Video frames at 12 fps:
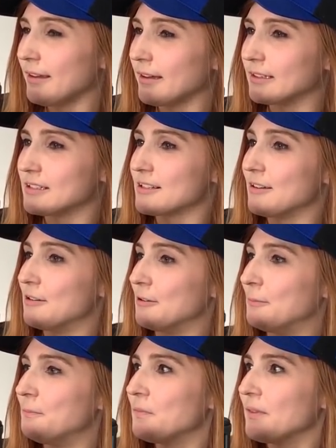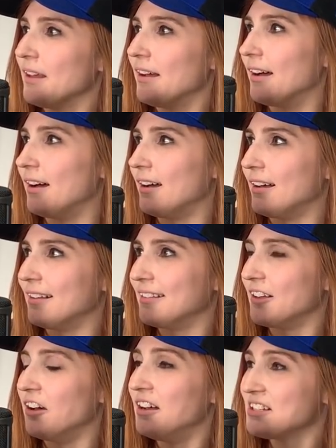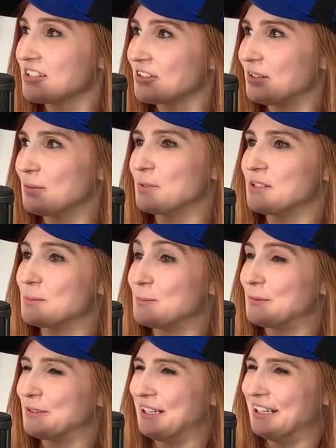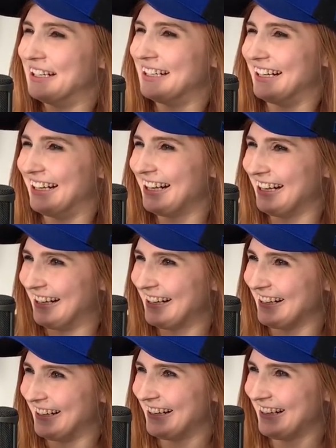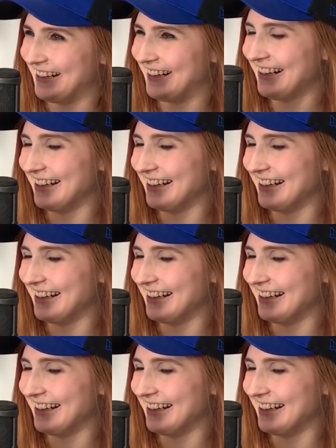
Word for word: Yeah. So uh, the hustle was real. yeah.